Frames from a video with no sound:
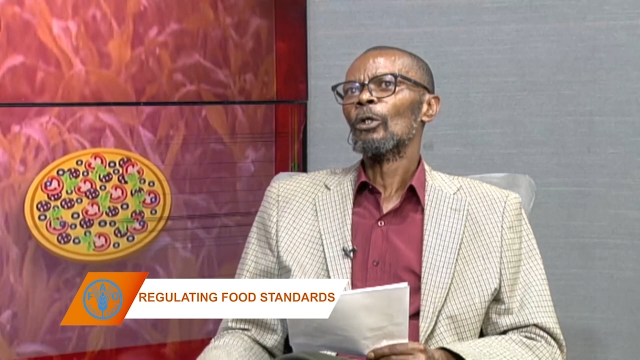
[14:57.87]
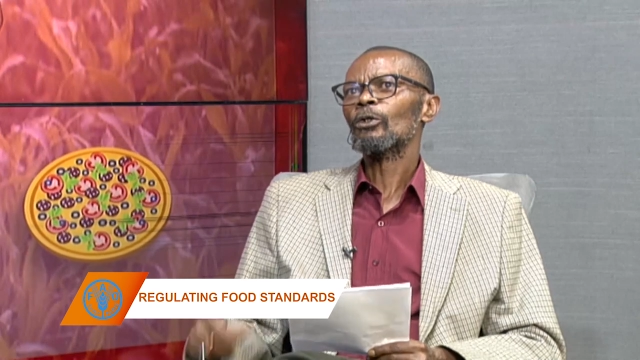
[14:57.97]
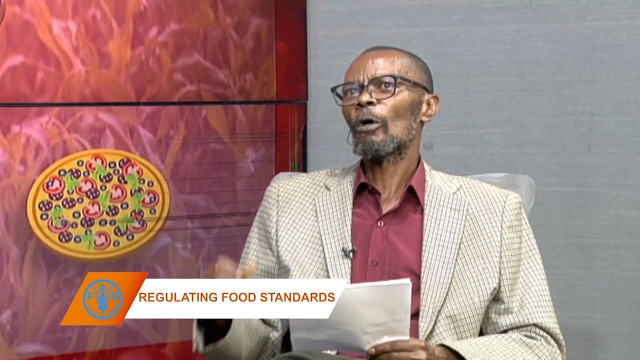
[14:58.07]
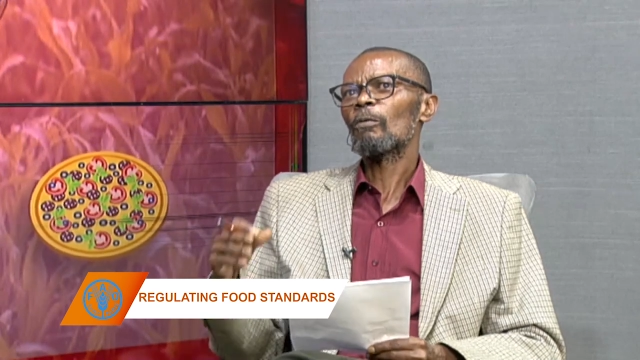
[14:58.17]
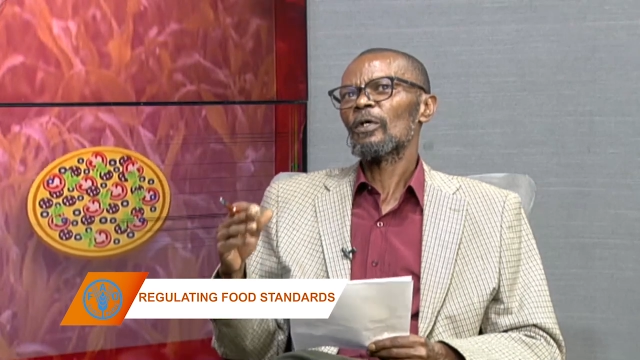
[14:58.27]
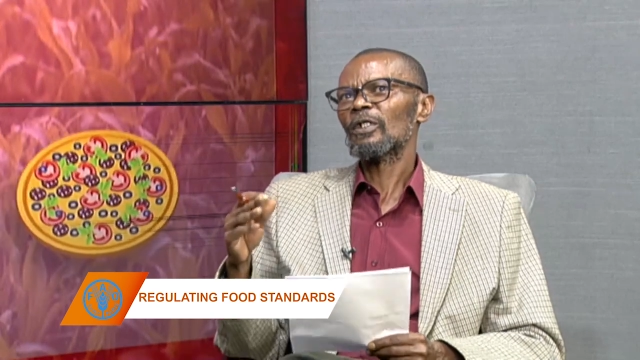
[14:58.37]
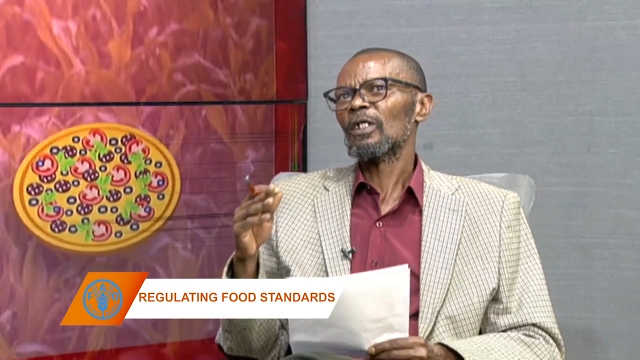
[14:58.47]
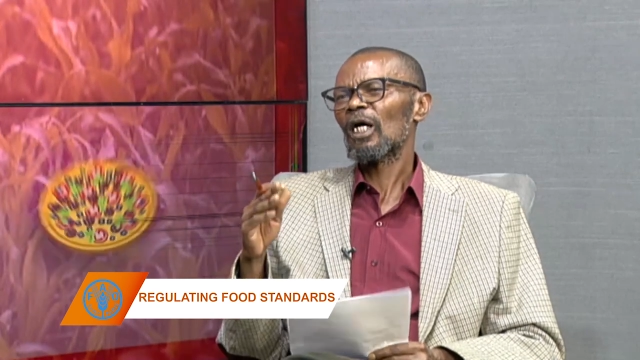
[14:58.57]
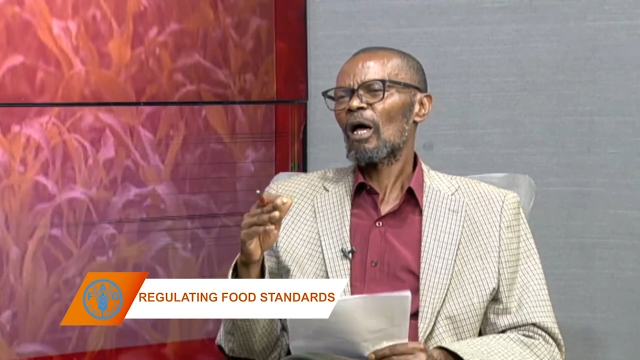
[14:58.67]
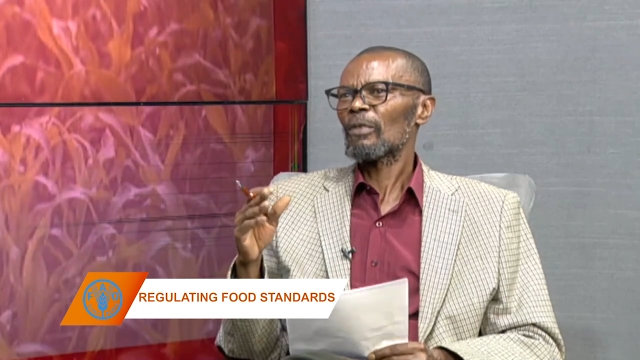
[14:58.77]
So obviously
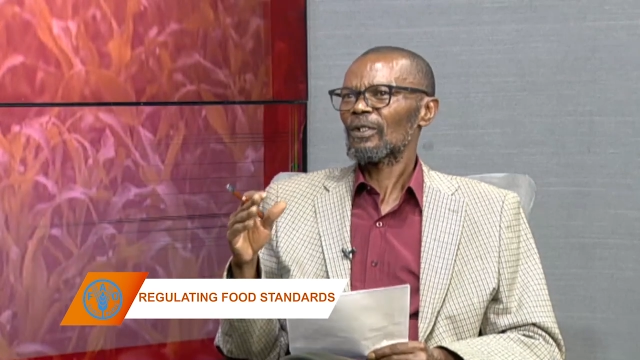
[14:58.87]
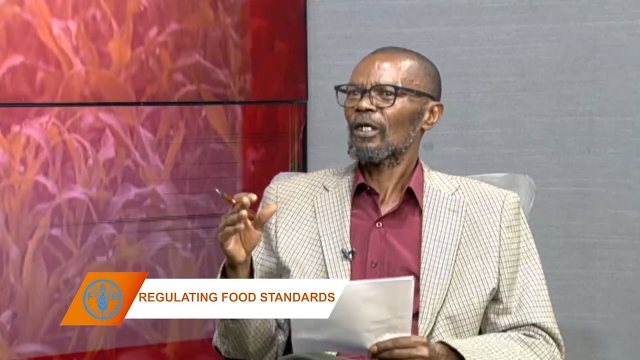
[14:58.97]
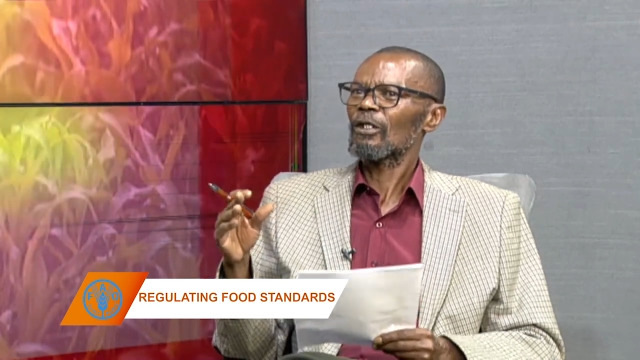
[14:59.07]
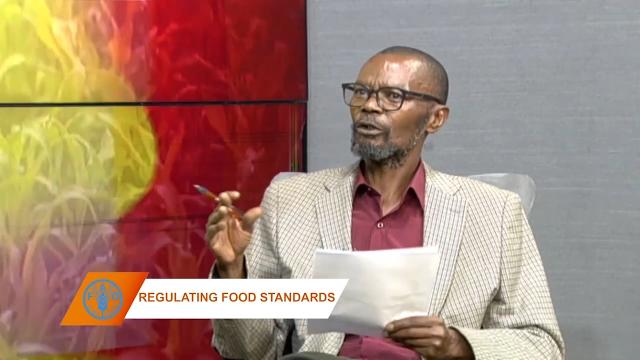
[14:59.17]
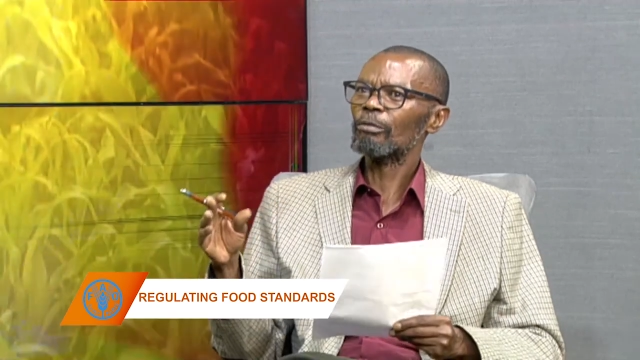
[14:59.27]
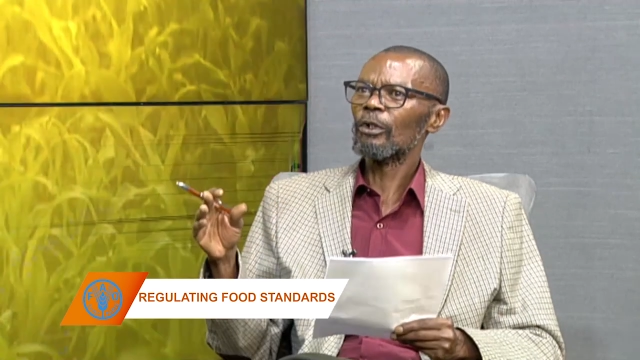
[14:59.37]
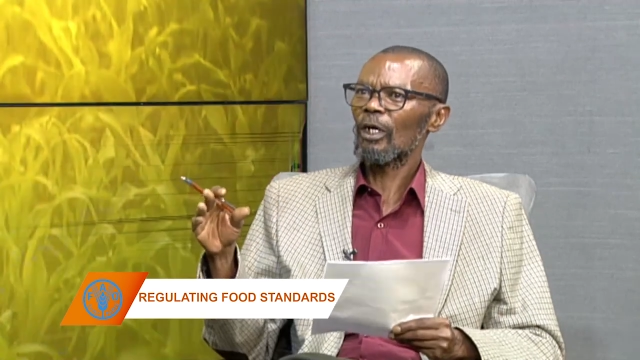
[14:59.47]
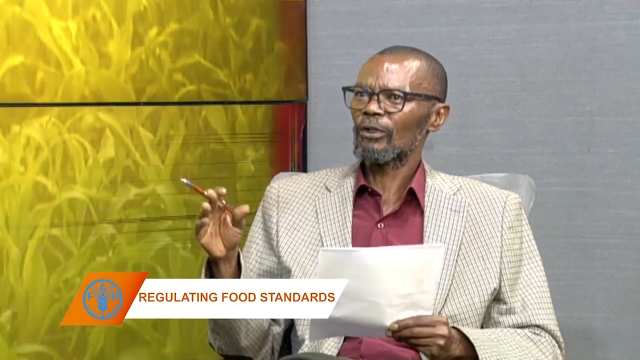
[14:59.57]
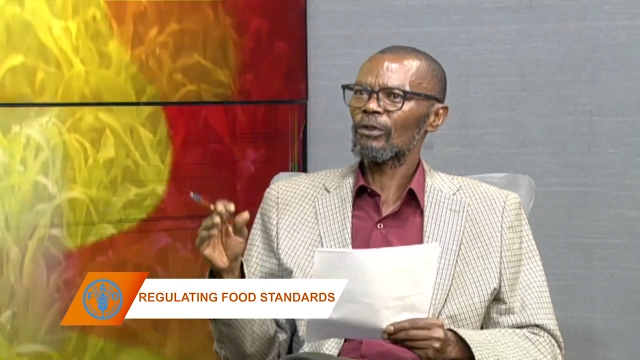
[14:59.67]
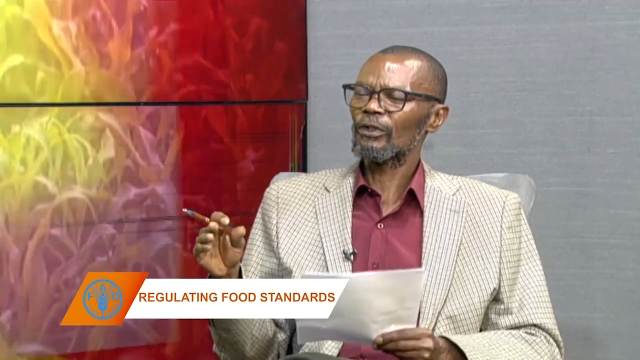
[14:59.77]
the Gambia Standards
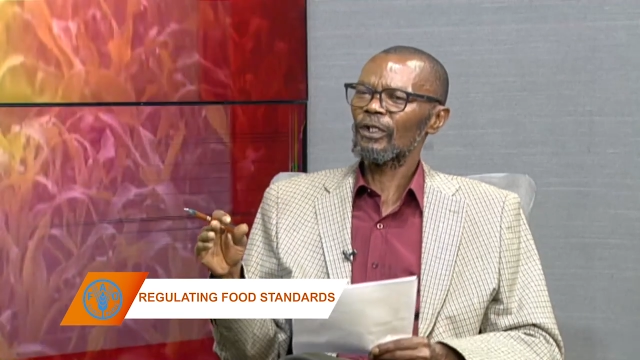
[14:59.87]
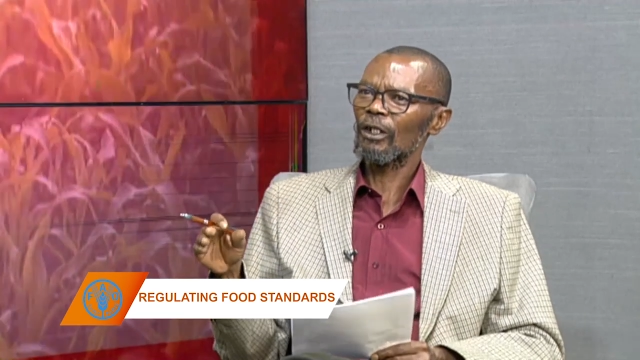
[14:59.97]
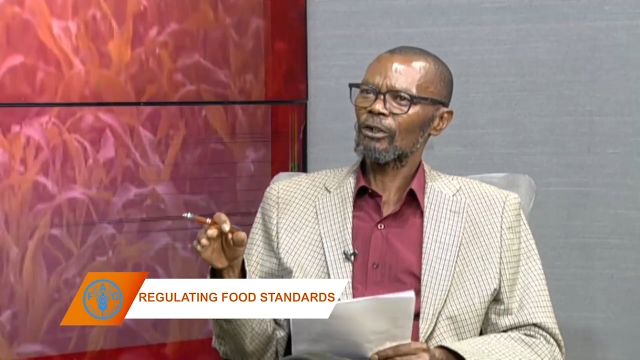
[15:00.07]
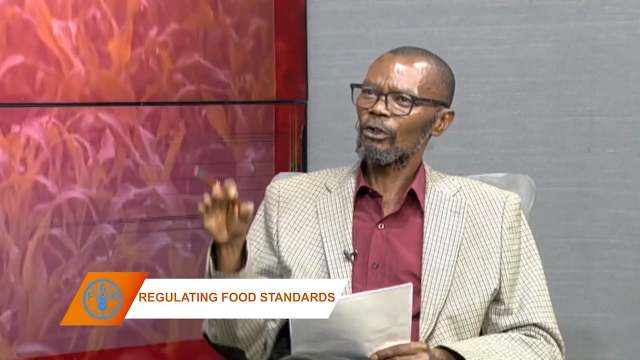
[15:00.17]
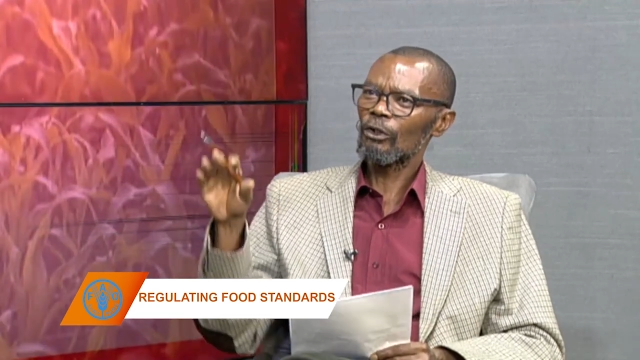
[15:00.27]
Bureau, as you said,